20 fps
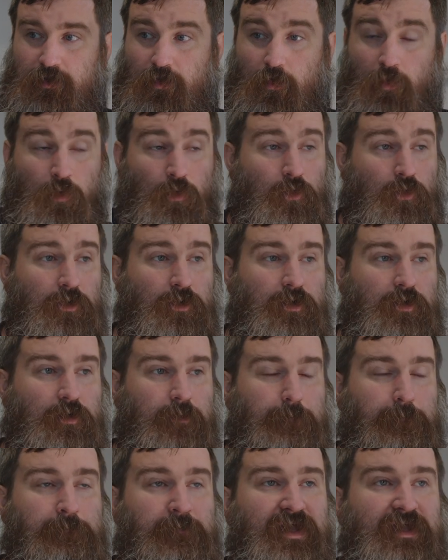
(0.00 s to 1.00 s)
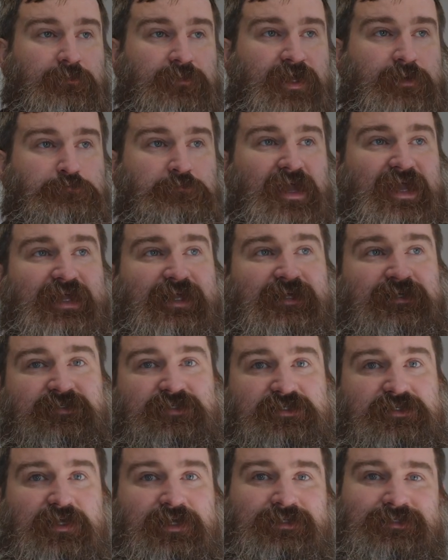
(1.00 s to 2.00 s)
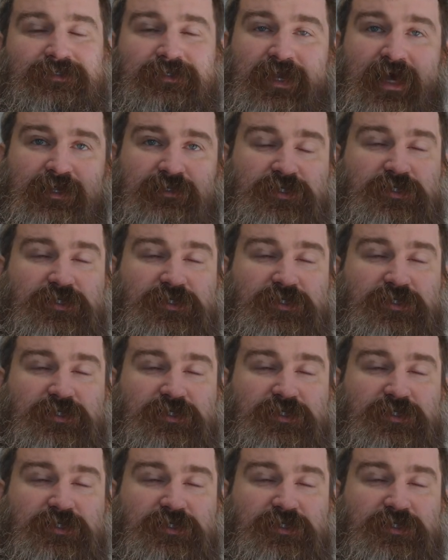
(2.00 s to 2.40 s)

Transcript: or like making, it's not